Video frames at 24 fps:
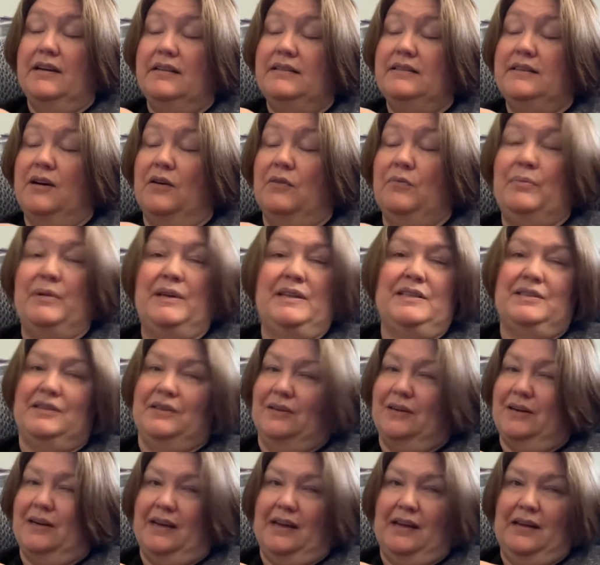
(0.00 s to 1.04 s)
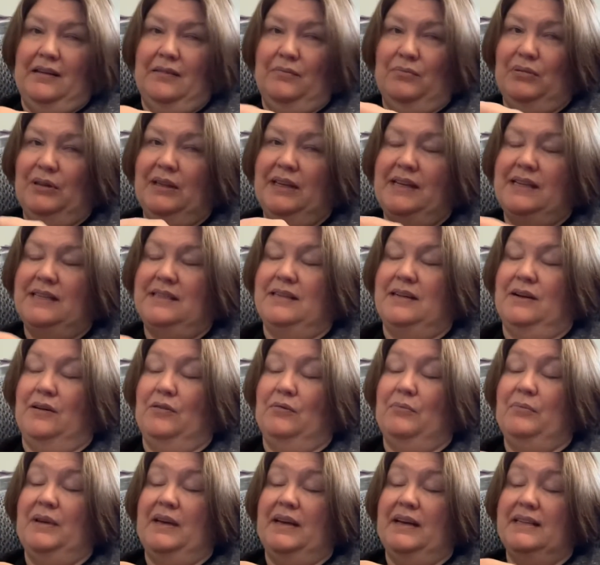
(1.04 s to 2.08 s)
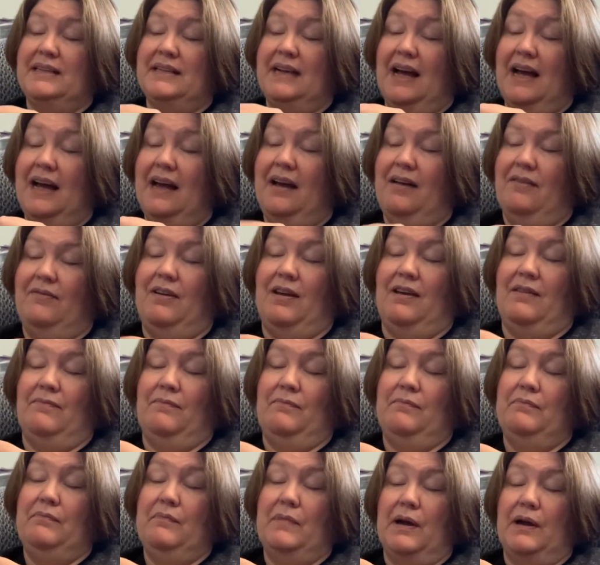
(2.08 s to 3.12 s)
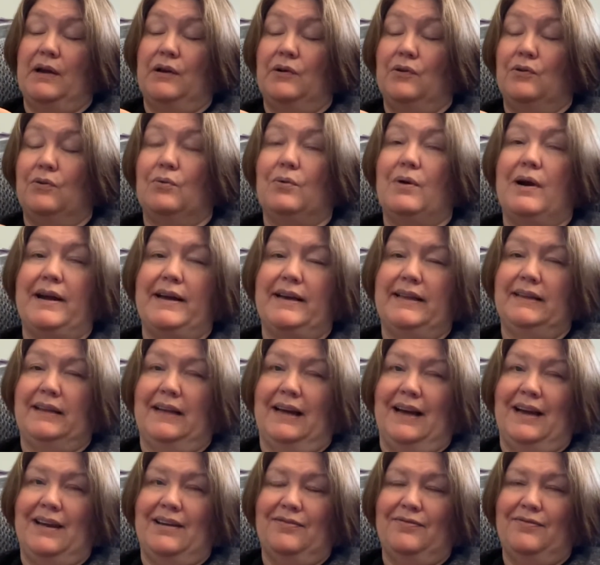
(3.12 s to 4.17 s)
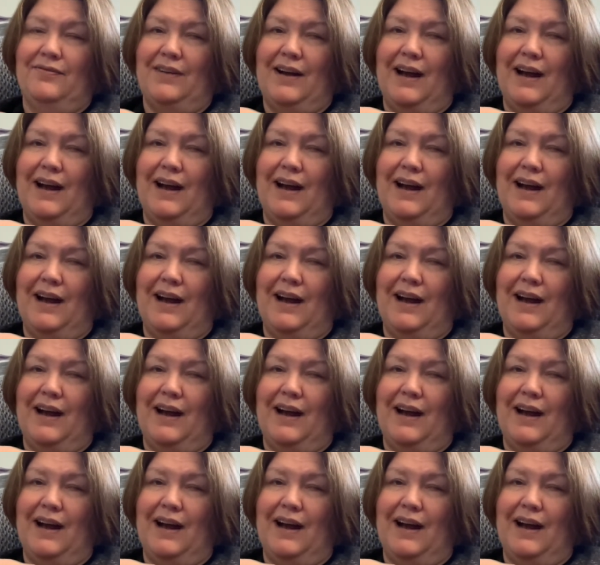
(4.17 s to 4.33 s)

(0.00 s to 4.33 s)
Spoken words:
Don't be sorry. Please don't, because I have a great life.